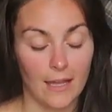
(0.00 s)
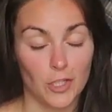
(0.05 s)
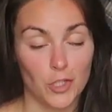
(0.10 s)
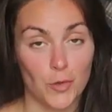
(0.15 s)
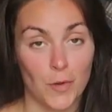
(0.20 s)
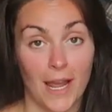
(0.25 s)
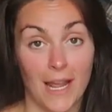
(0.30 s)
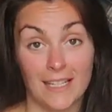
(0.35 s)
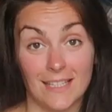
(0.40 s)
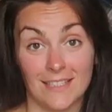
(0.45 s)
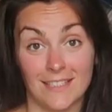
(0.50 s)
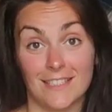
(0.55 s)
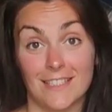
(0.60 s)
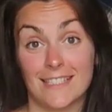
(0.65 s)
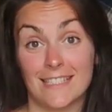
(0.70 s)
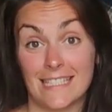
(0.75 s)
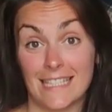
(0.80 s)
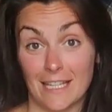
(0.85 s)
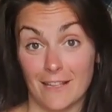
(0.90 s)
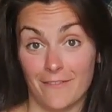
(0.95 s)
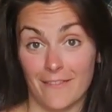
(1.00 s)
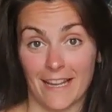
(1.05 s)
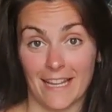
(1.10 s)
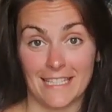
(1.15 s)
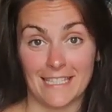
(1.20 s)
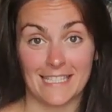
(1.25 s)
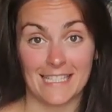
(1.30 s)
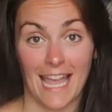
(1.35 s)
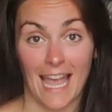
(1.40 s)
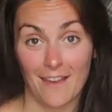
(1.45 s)
try and see if I
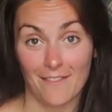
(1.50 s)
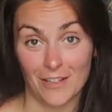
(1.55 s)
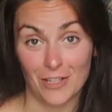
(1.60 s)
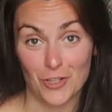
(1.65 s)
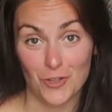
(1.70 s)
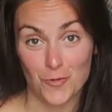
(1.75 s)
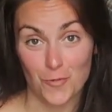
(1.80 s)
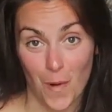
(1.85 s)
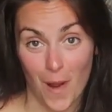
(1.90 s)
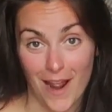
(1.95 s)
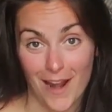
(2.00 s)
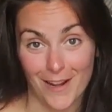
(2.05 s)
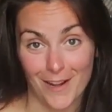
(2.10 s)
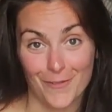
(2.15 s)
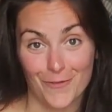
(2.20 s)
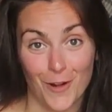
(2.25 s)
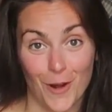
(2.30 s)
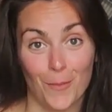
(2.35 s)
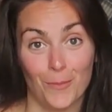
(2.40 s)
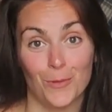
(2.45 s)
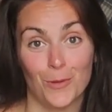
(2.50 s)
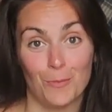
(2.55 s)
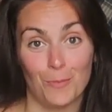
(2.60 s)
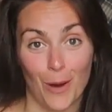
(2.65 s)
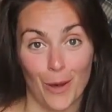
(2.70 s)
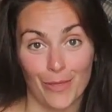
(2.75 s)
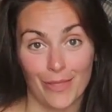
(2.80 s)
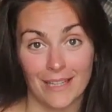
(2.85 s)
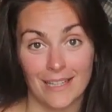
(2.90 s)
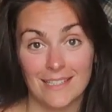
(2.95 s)
can scavenge one from the
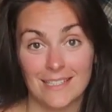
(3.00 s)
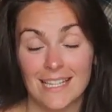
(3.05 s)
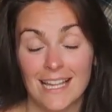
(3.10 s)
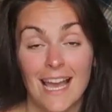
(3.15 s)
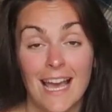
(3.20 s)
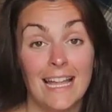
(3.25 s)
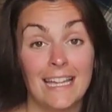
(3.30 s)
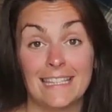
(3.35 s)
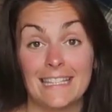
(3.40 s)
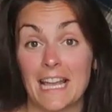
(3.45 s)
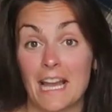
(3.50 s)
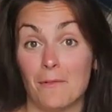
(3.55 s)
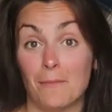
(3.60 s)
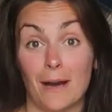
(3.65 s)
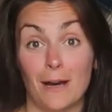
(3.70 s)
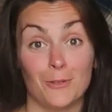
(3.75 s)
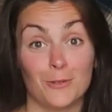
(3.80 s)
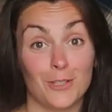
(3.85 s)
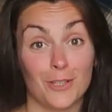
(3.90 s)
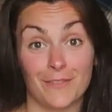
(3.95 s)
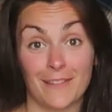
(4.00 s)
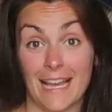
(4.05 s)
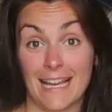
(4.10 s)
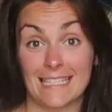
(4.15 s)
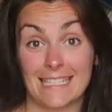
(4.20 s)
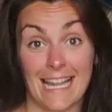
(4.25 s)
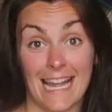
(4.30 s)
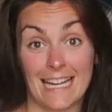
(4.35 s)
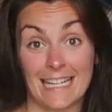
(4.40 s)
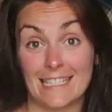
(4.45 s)
bothies. The amount of
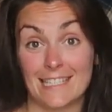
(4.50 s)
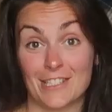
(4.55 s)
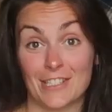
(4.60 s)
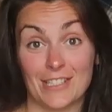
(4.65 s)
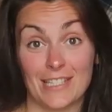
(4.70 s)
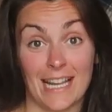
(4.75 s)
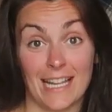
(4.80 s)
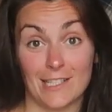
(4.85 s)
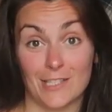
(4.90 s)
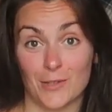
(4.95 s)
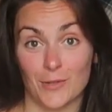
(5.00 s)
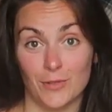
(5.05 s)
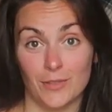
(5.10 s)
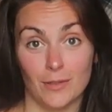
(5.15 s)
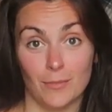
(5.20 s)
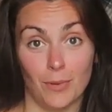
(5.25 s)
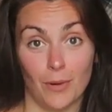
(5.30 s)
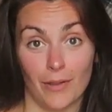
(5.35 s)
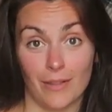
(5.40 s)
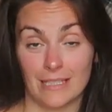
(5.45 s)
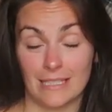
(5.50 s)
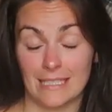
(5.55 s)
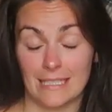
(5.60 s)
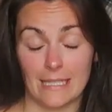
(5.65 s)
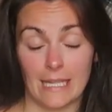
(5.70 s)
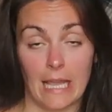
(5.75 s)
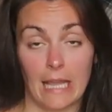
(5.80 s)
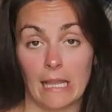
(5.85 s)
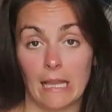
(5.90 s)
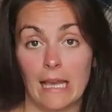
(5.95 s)
gas canisters that I saw in the bothies,
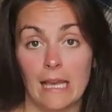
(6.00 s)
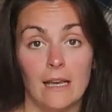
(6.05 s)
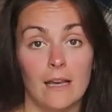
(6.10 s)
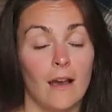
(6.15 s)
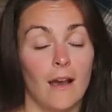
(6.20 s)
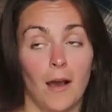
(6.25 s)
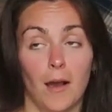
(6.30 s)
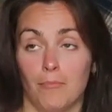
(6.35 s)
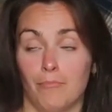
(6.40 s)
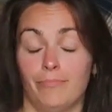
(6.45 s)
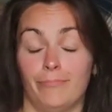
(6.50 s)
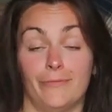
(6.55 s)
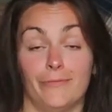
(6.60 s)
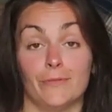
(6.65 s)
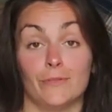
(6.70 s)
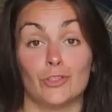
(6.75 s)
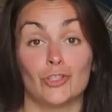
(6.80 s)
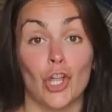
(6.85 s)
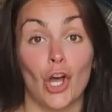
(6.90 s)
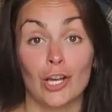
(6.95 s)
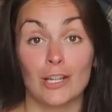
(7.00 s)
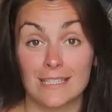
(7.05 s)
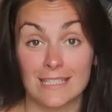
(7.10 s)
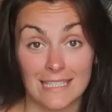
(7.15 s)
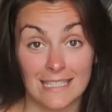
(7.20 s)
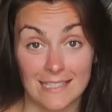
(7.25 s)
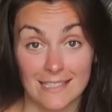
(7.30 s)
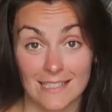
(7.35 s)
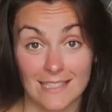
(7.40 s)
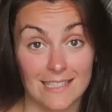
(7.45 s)
like
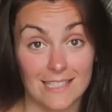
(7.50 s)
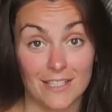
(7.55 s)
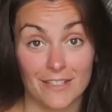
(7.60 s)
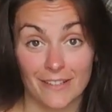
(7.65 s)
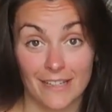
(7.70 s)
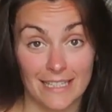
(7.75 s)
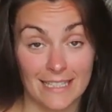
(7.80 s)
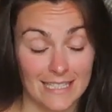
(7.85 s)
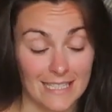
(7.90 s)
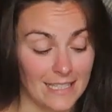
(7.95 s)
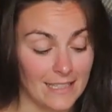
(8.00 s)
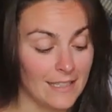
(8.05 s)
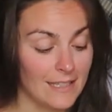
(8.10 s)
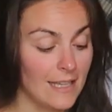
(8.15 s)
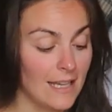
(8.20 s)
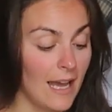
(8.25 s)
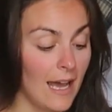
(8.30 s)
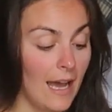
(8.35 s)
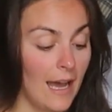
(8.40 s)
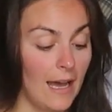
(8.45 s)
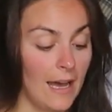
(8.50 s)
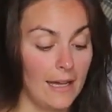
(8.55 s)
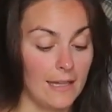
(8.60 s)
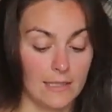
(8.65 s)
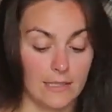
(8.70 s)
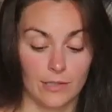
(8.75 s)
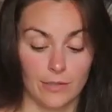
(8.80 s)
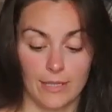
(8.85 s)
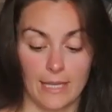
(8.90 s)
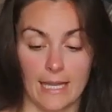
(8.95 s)
dozens, it's crazy.
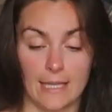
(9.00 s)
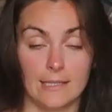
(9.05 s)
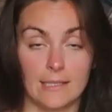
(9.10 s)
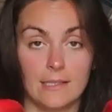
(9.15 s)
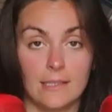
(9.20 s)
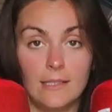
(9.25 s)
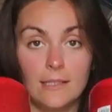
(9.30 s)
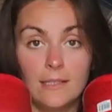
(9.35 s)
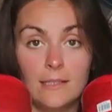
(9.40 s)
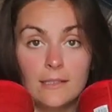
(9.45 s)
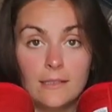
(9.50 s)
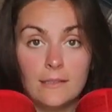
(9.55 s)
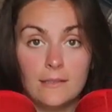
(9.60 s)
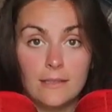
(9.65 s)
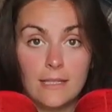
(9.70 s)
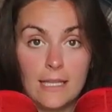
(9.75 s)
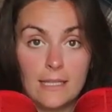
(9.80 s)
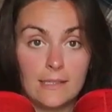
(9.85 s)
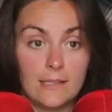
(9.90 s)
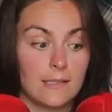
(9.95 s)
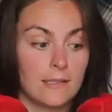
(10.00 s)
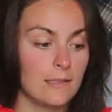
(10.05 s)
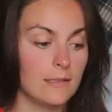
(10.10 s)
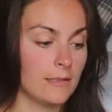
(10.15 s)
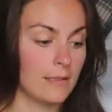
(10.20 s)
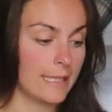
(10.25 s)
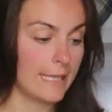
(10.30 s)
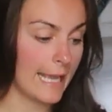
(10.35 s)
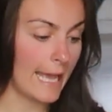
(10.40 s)
So yes, that's the